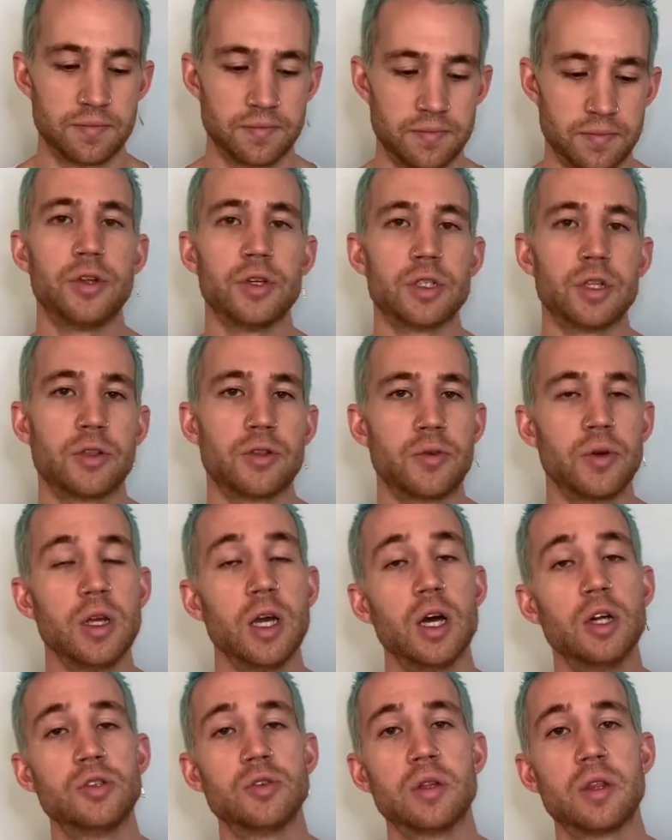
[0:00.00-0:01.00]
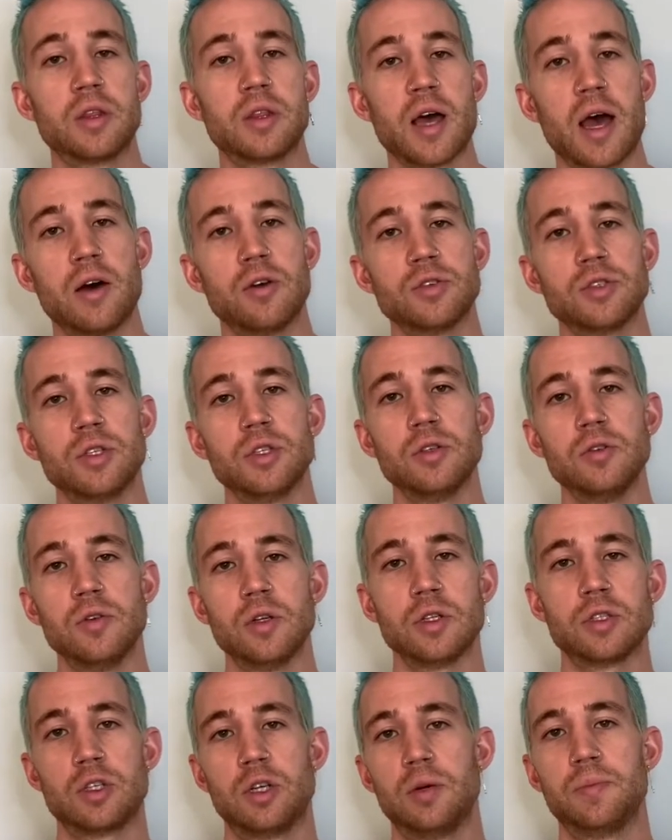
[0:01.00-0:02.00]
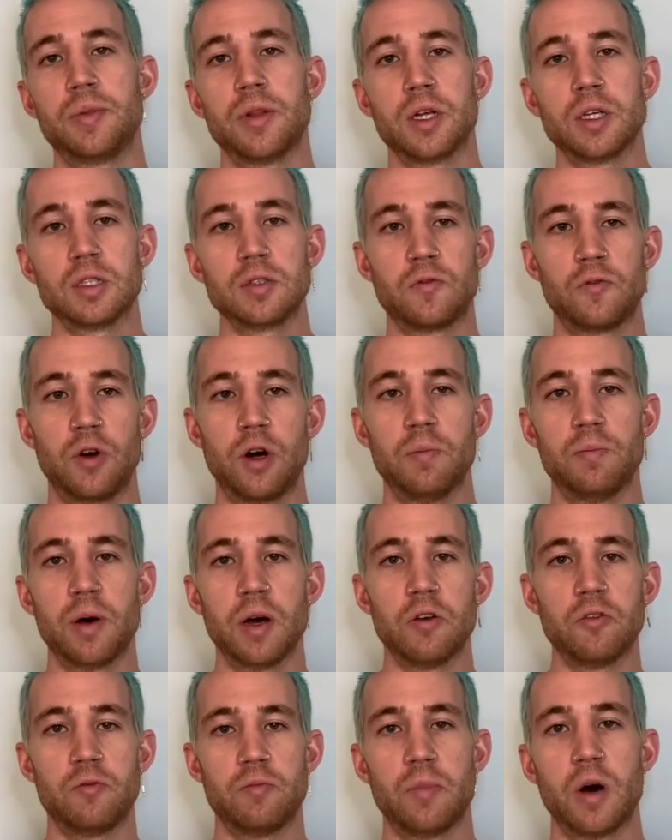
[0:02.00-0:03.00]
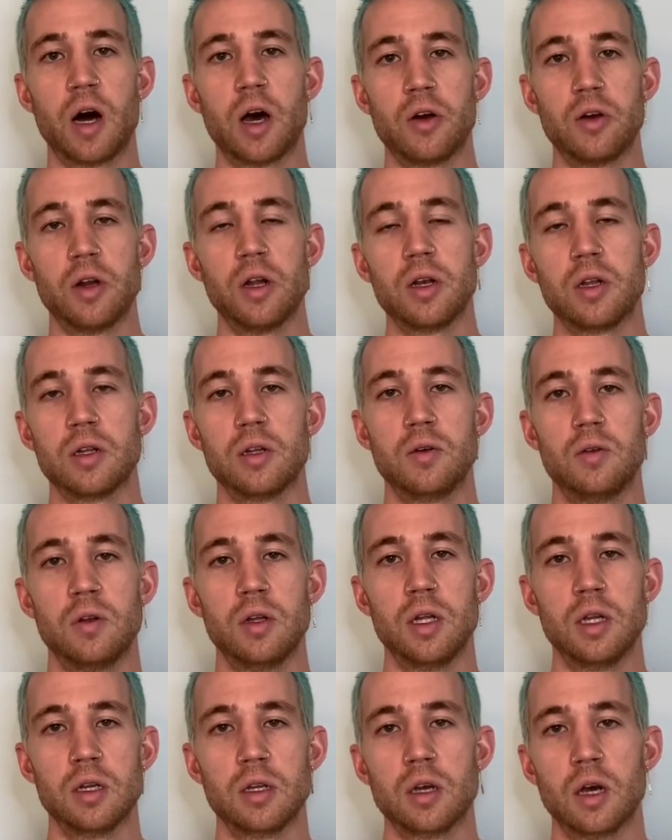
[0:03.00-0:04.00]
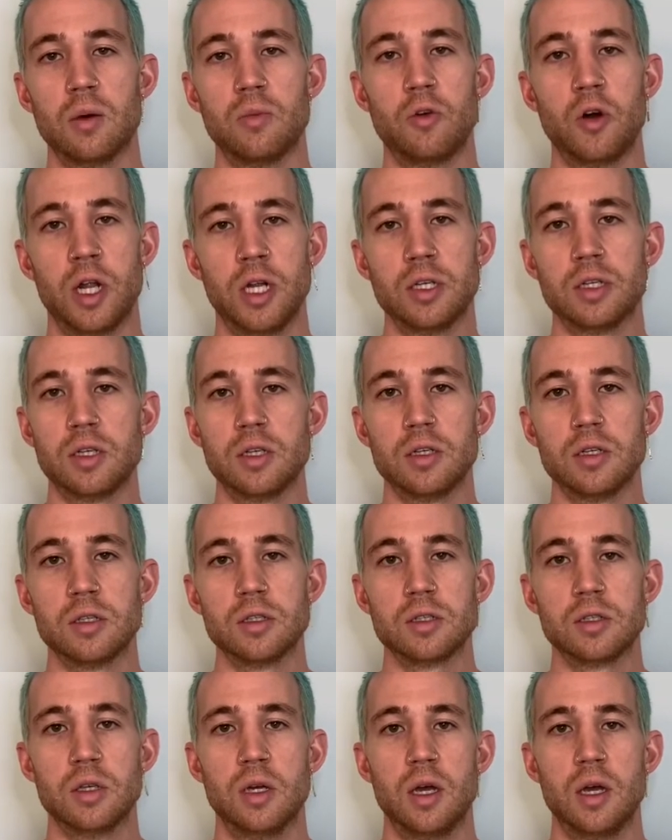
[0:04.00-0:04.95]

There's a 300,000 unit surplus for above moderate income renters,